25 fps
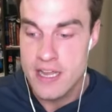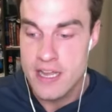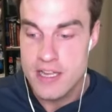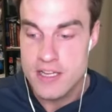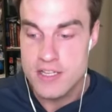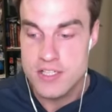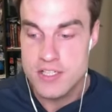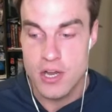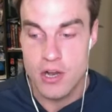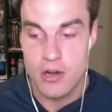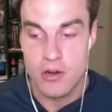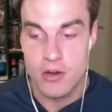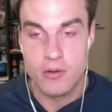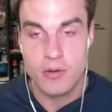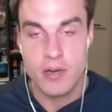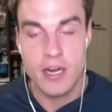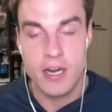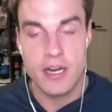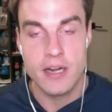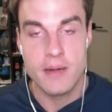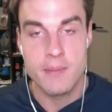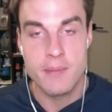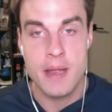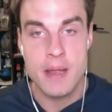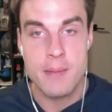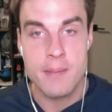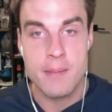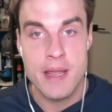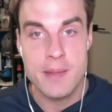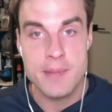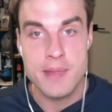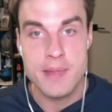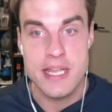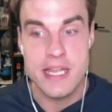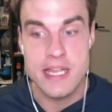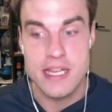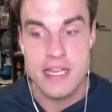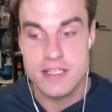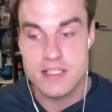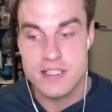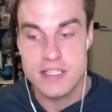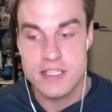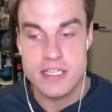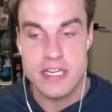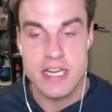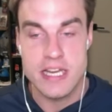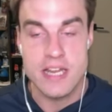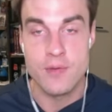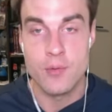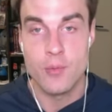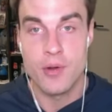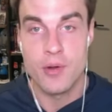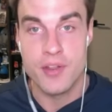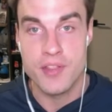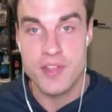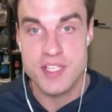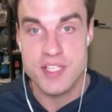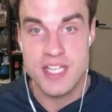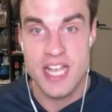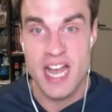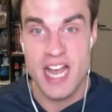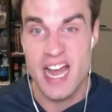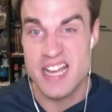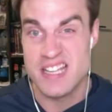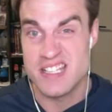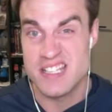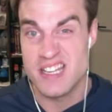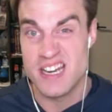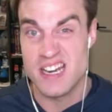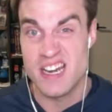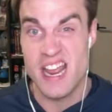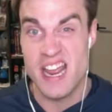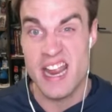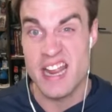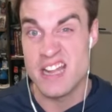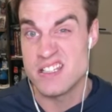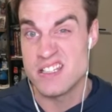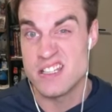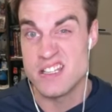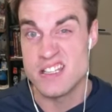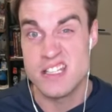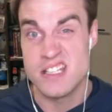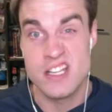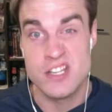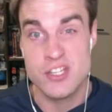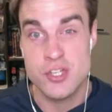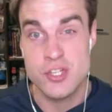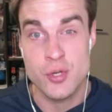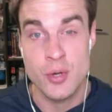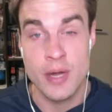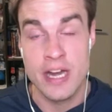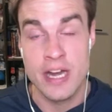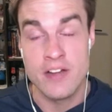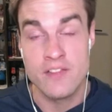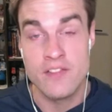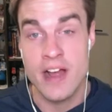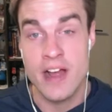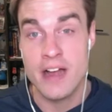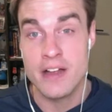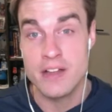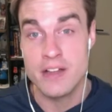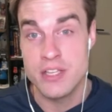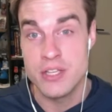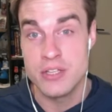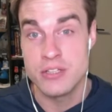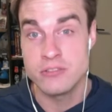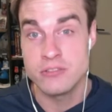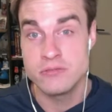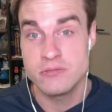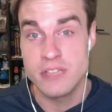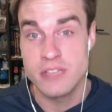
So uh, may, maybe he's even one of these guys that enhances his trade value